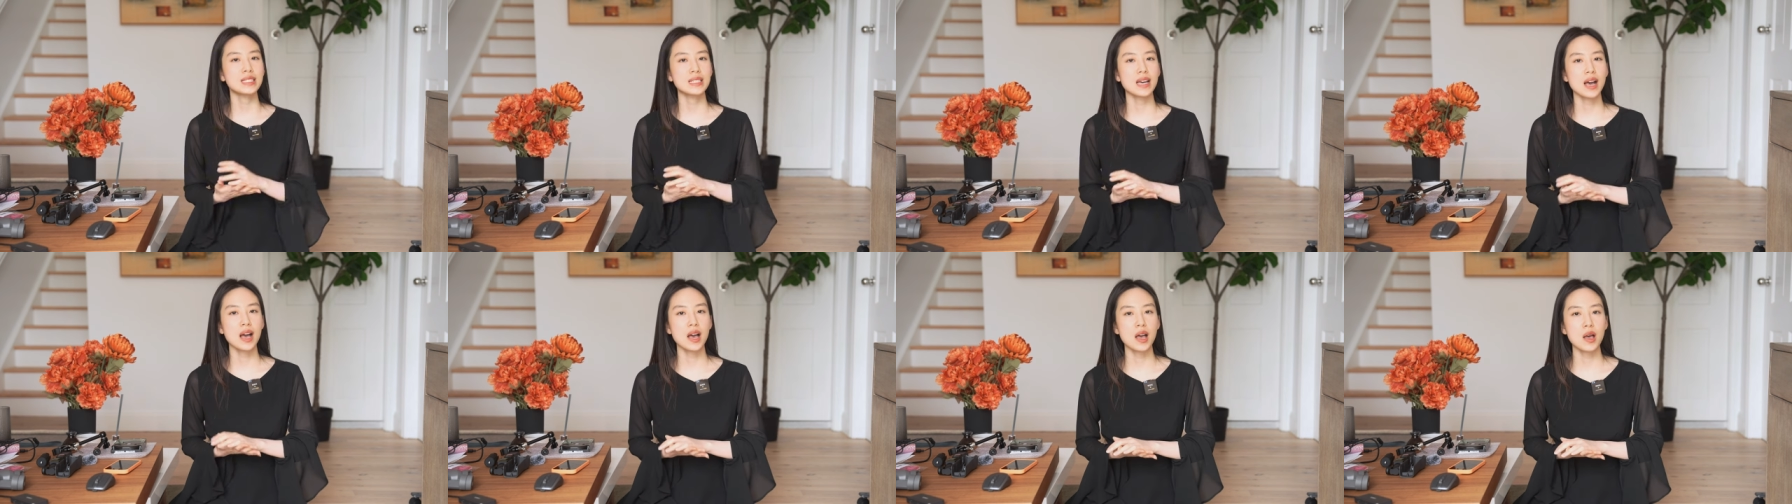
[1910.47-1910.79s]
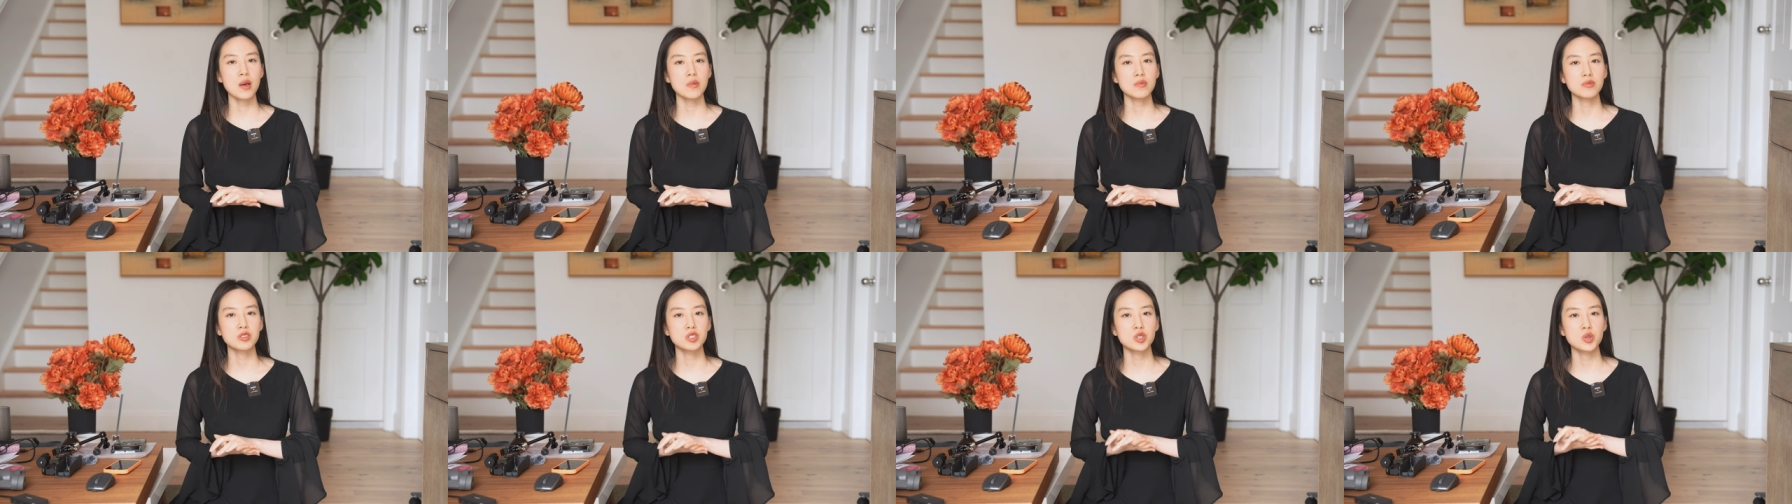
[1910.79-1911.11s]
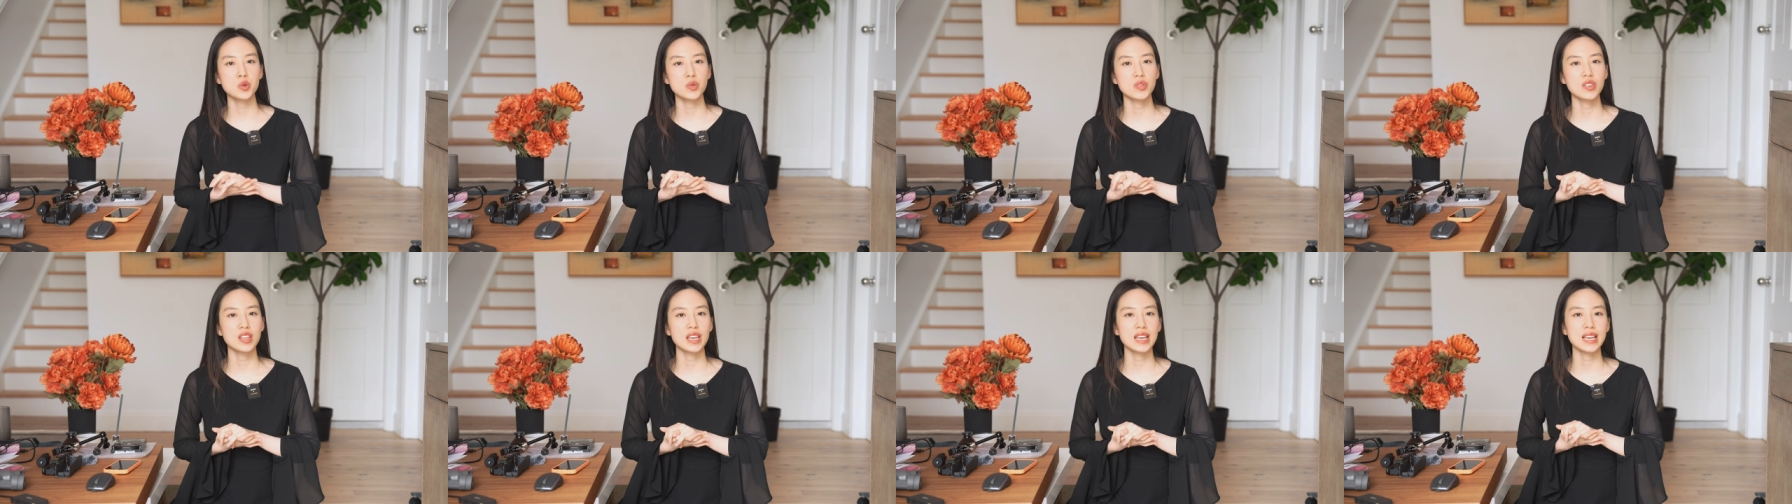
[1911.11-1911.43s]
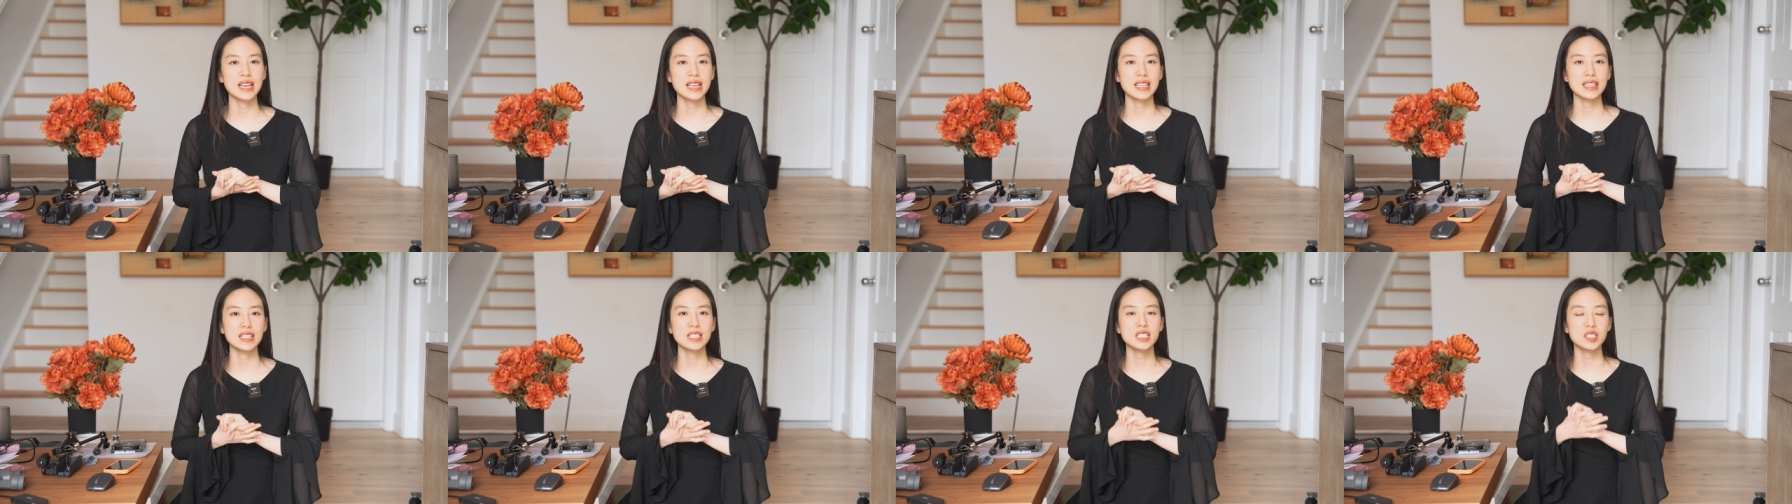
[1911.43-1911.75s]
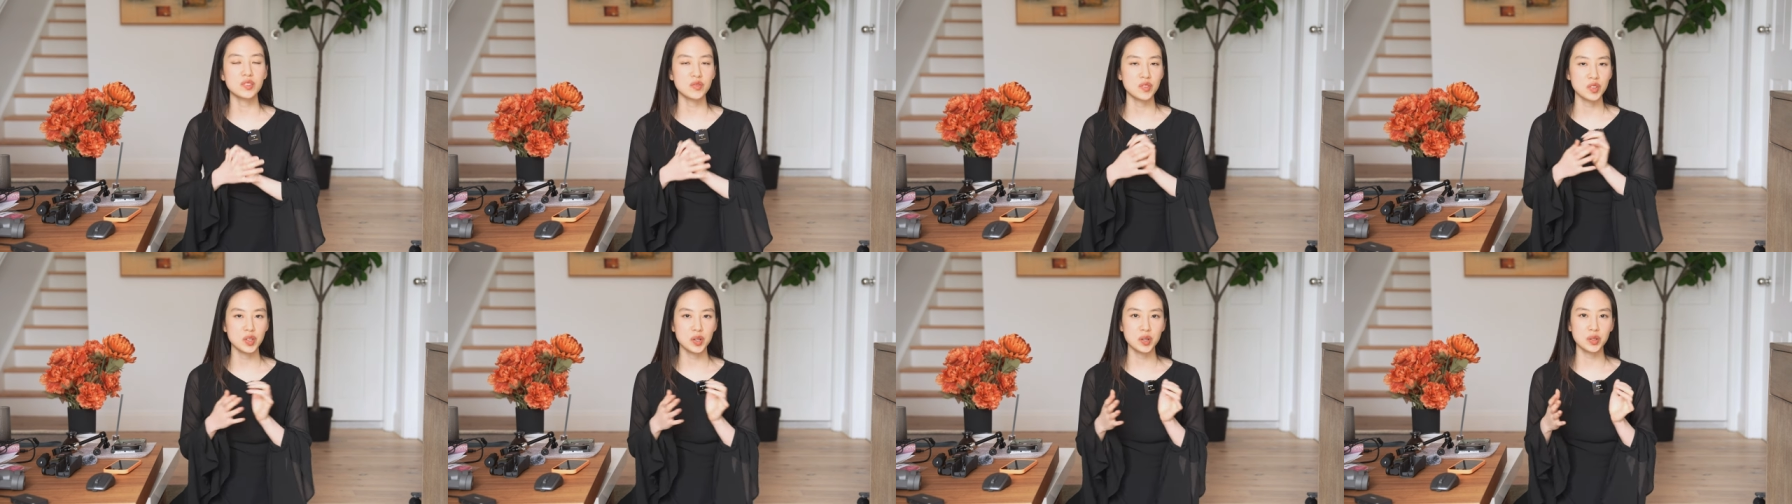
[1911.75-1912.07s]
times you think
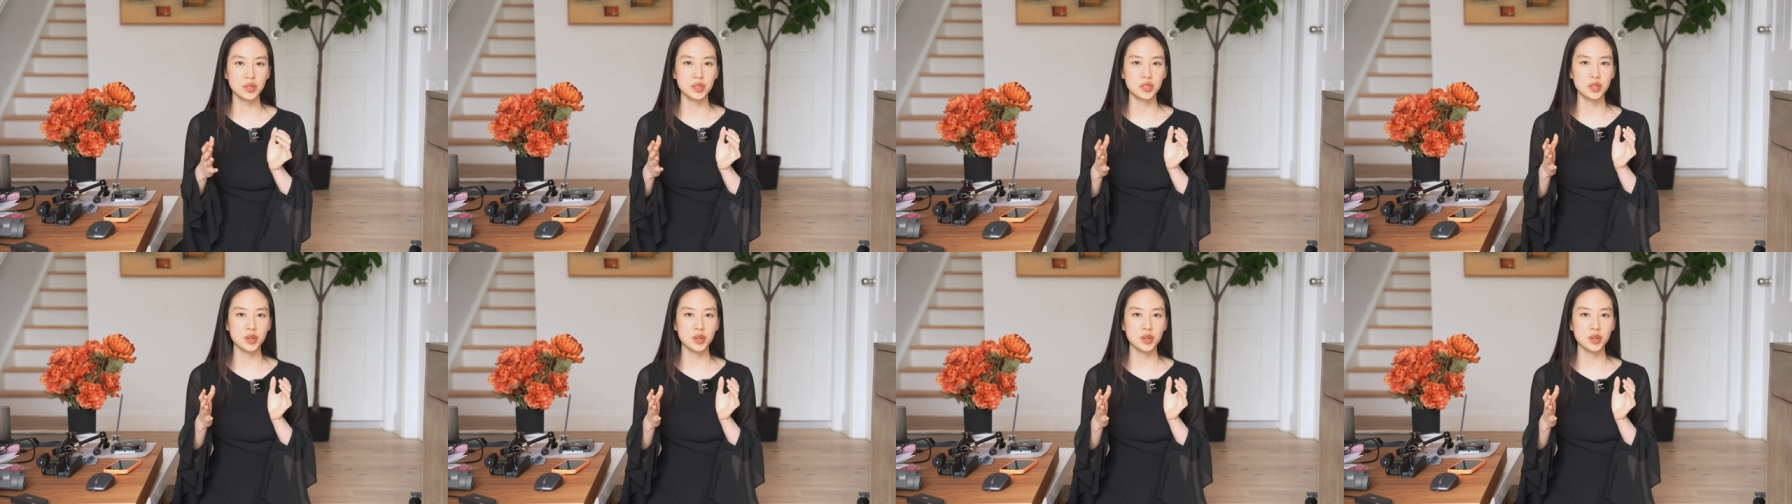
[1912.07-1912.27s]
this video is